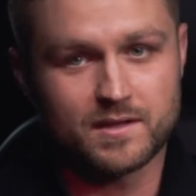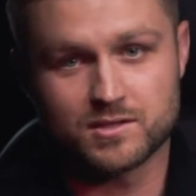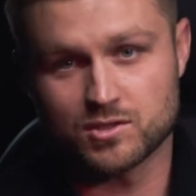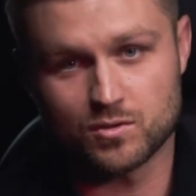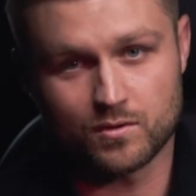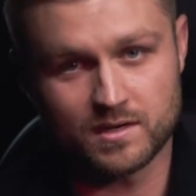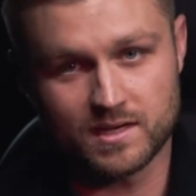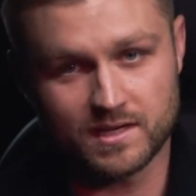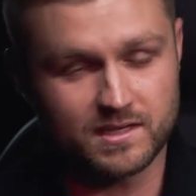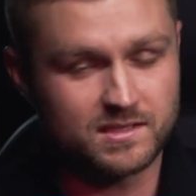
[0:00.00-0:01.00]
That's Soren
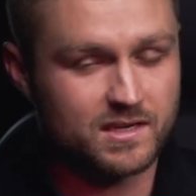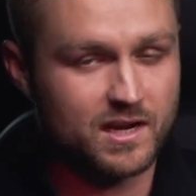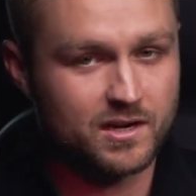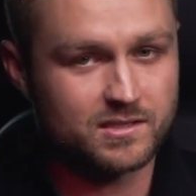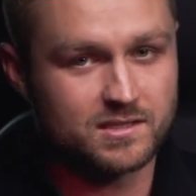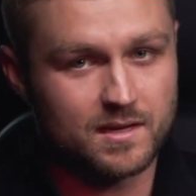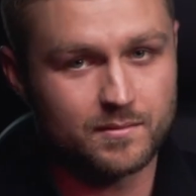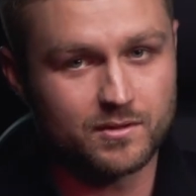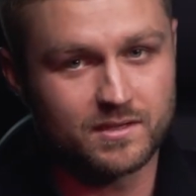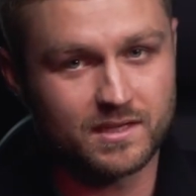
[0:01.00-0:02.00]
Dickens and Eriksen
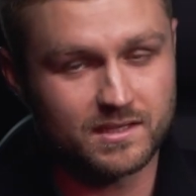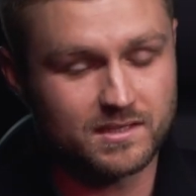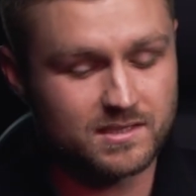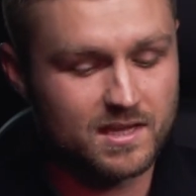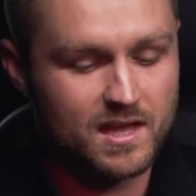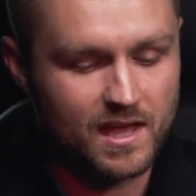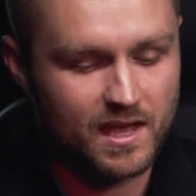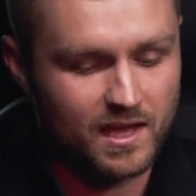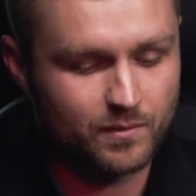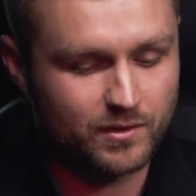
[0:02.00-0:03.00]
W. Dickens.
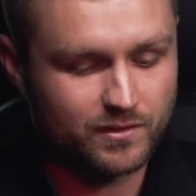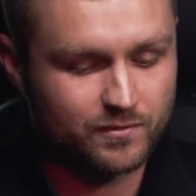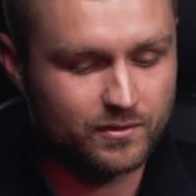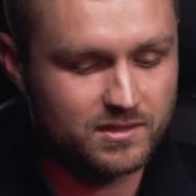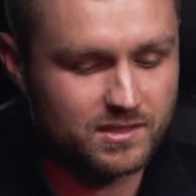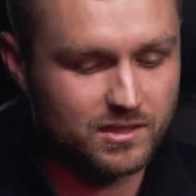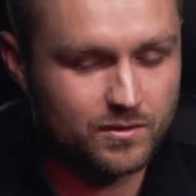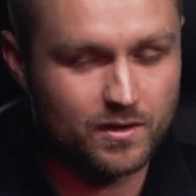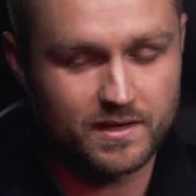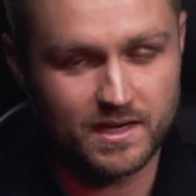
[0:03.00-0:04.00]
And we look forward to seeing
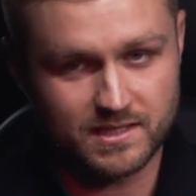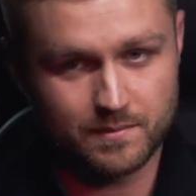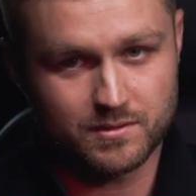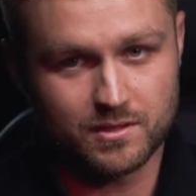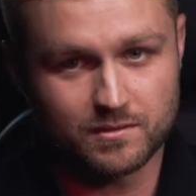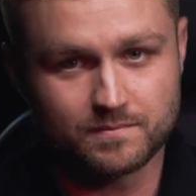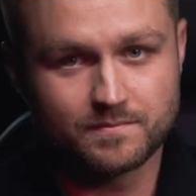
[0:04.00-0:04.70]
you on the next episode.